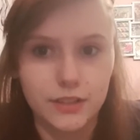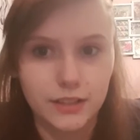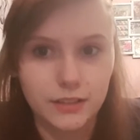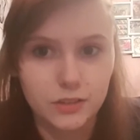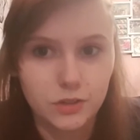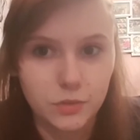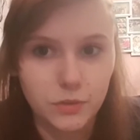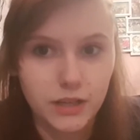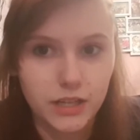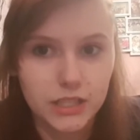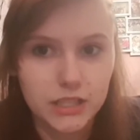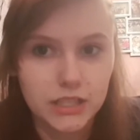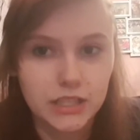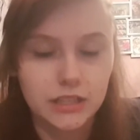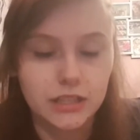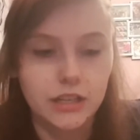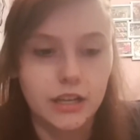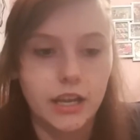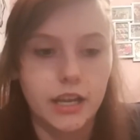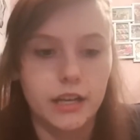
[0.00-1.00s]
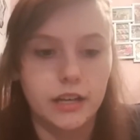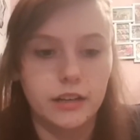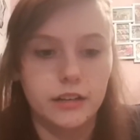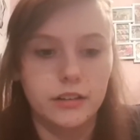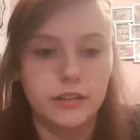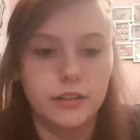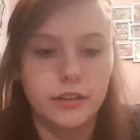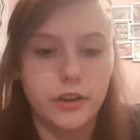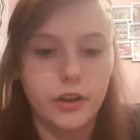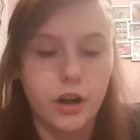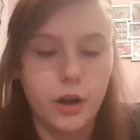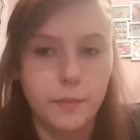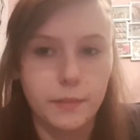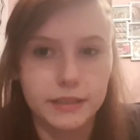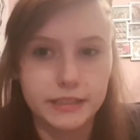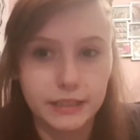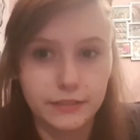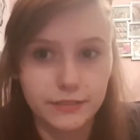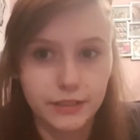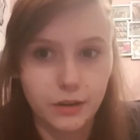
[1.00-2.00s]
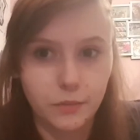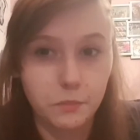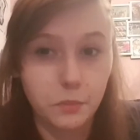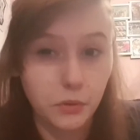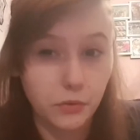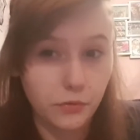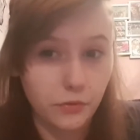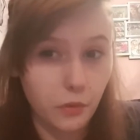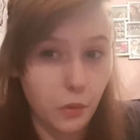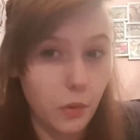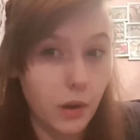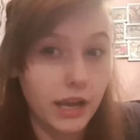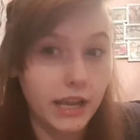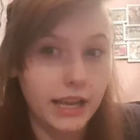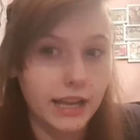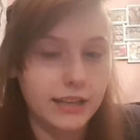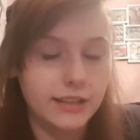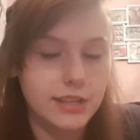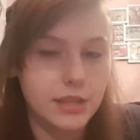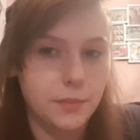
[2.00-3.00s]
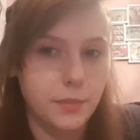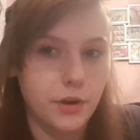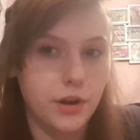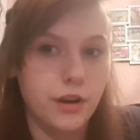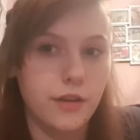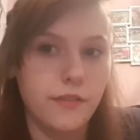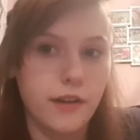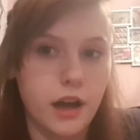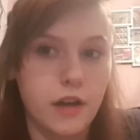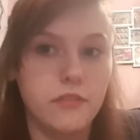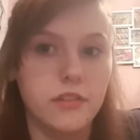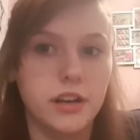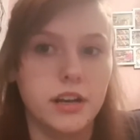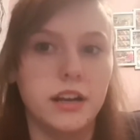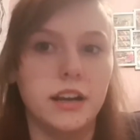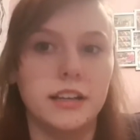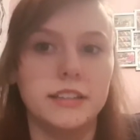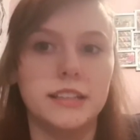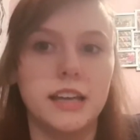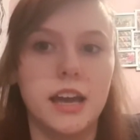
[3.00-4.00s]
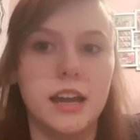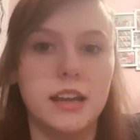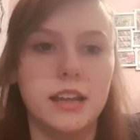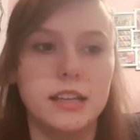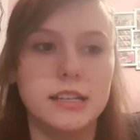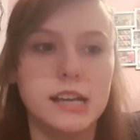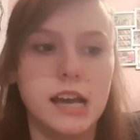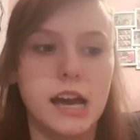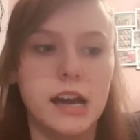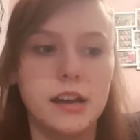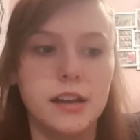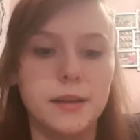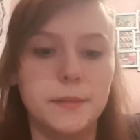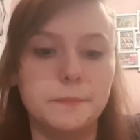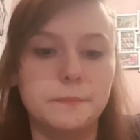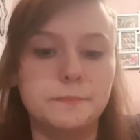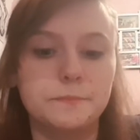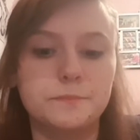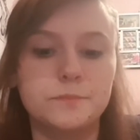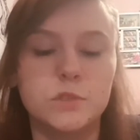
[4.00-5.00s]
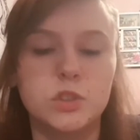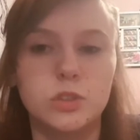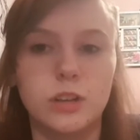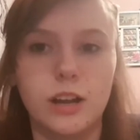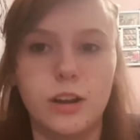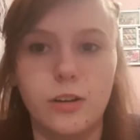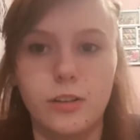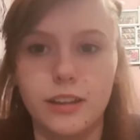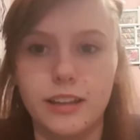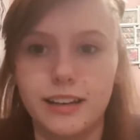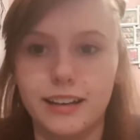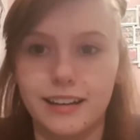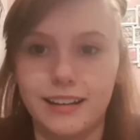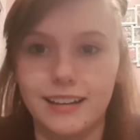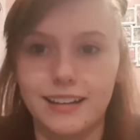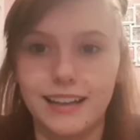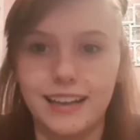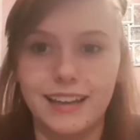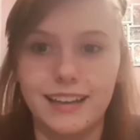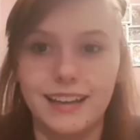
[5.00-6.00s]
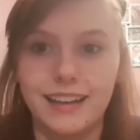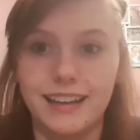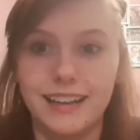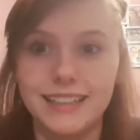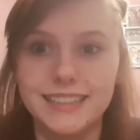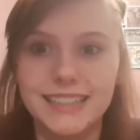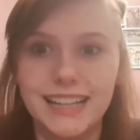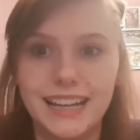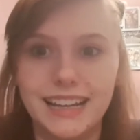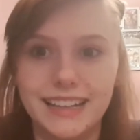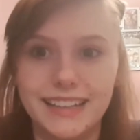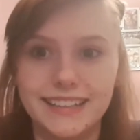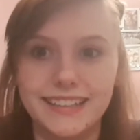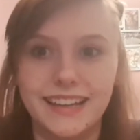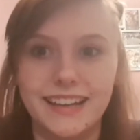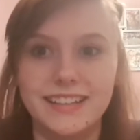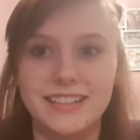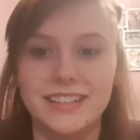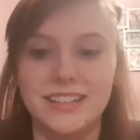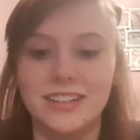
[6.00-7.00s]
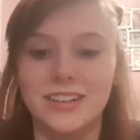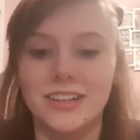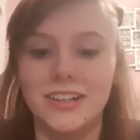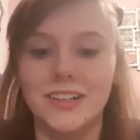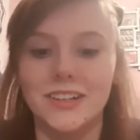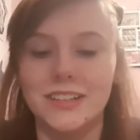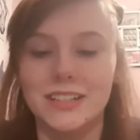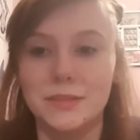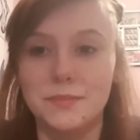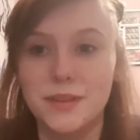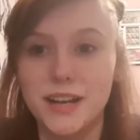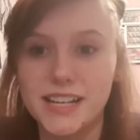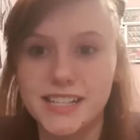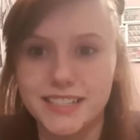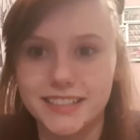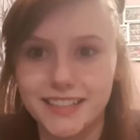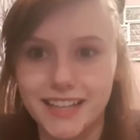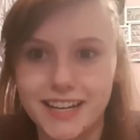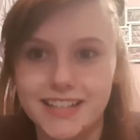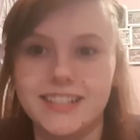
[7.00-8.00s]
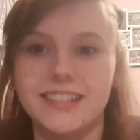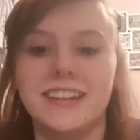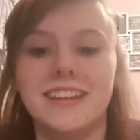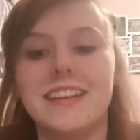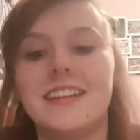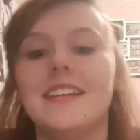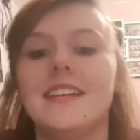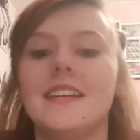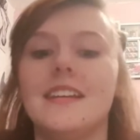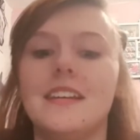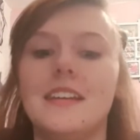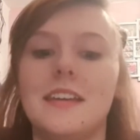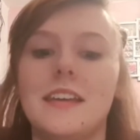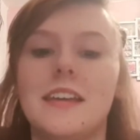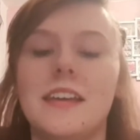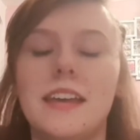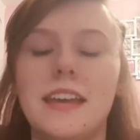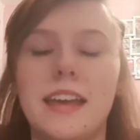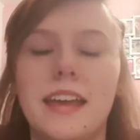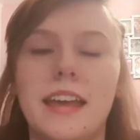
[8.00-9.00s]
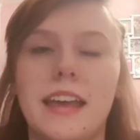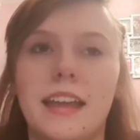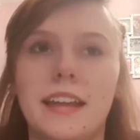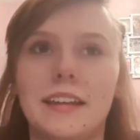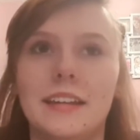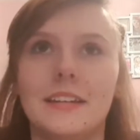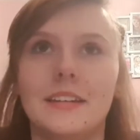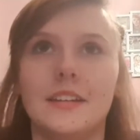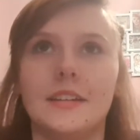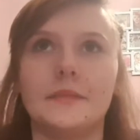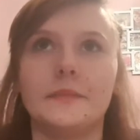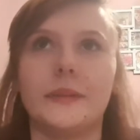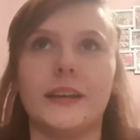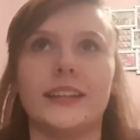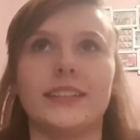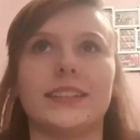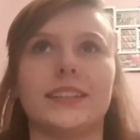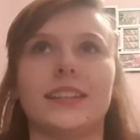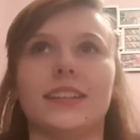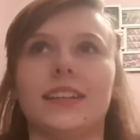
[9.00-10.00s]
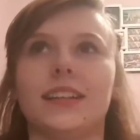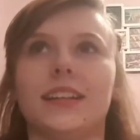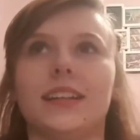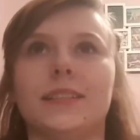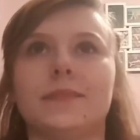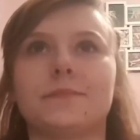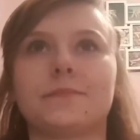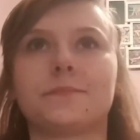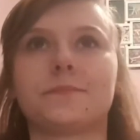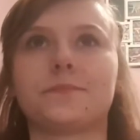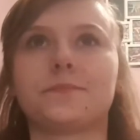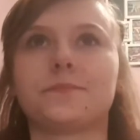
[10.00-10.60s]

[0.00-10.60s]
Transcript: the situation and calm myself down before I get to the point of having an anxiety attack. So I call it an anxiety session or a depression session. And basically,